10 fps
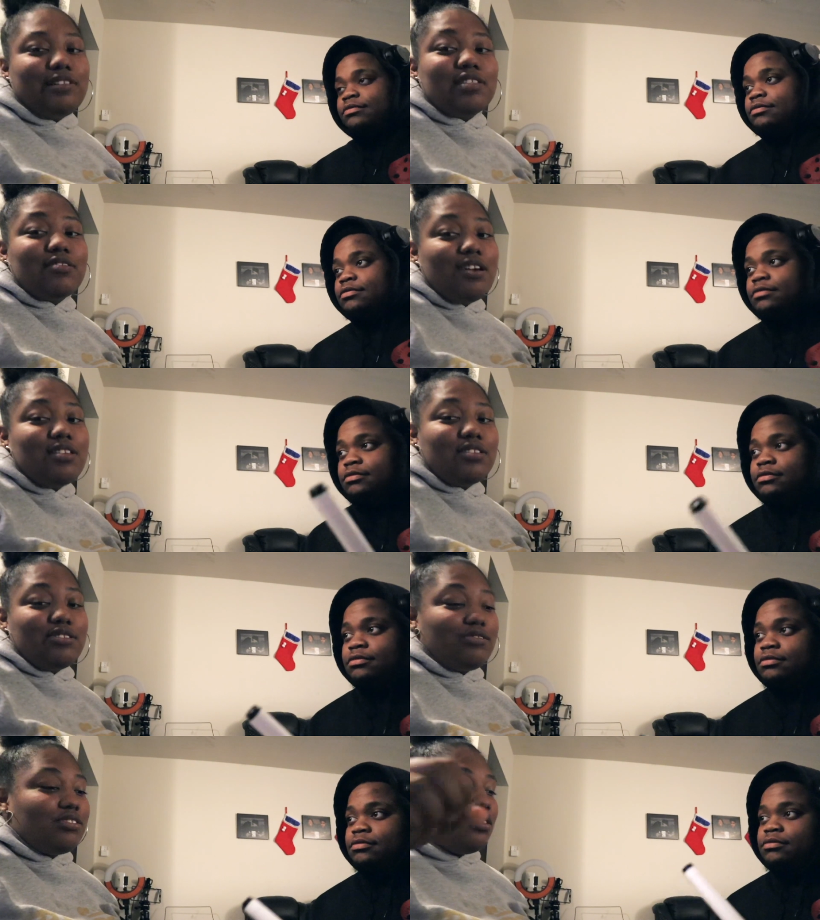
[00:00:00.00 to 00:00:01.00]
Speaker 1: That's crazy
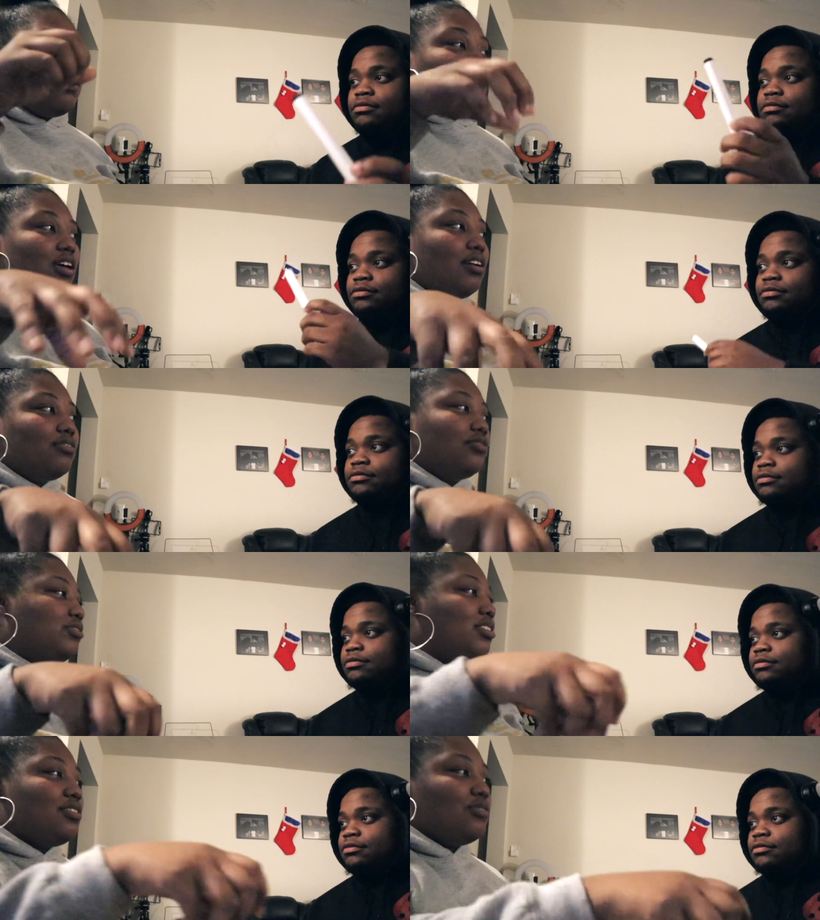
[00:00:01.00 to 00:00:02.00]
because you shouldn't do that. You
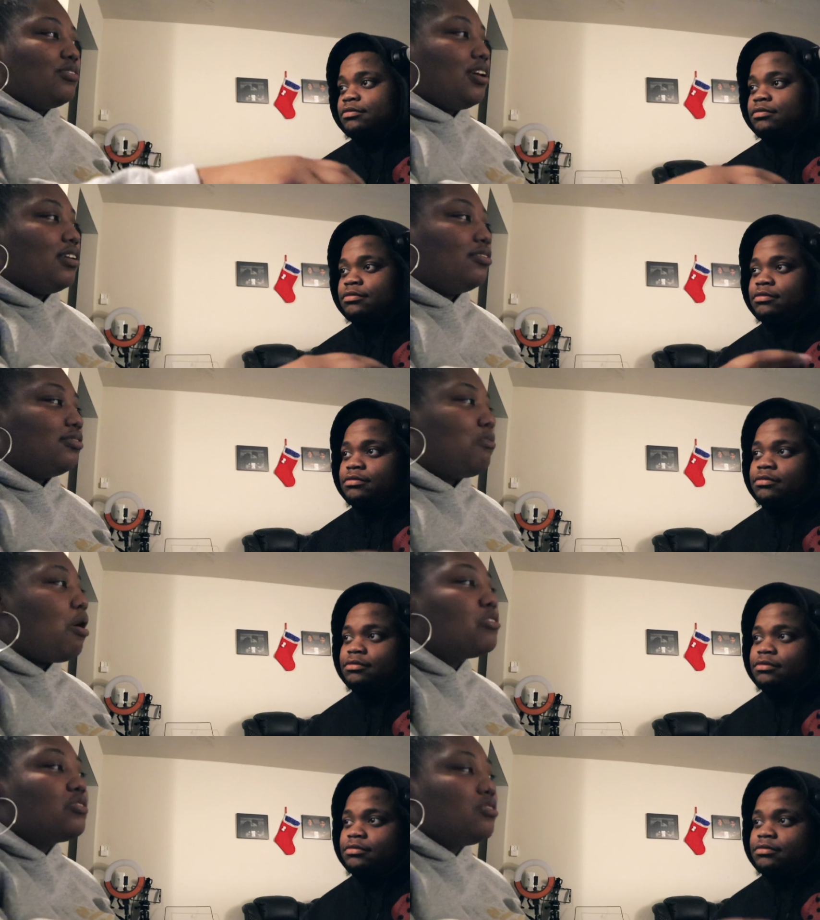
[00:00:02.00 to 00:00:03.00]
shouldn't do that.
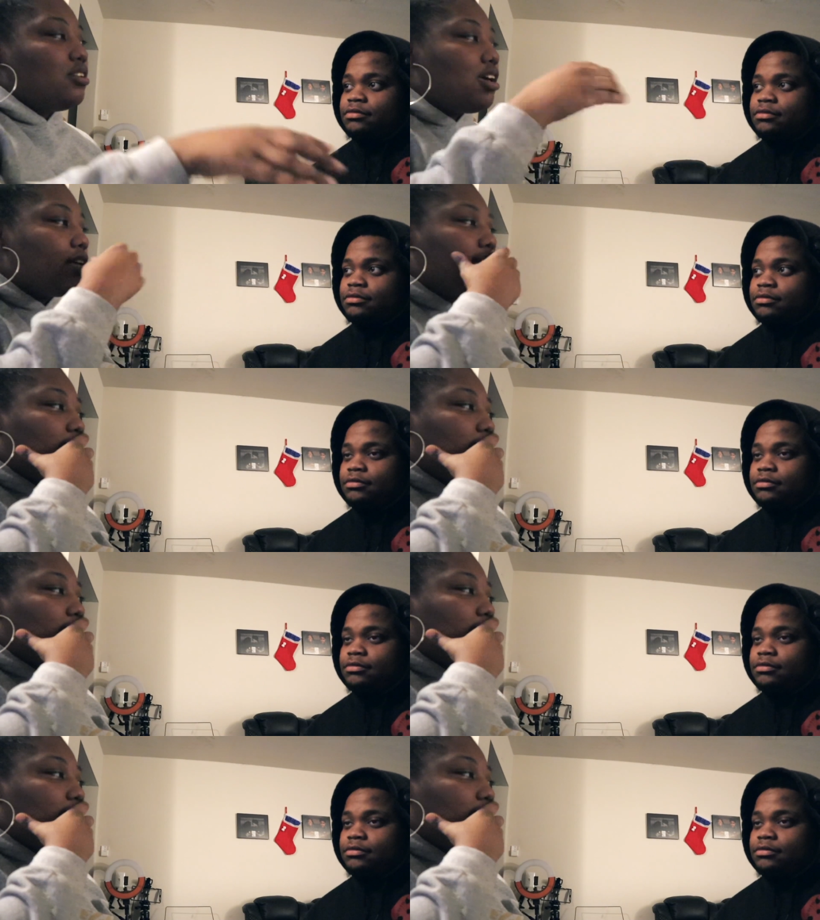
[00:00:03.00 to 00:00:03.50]
Why would you do that?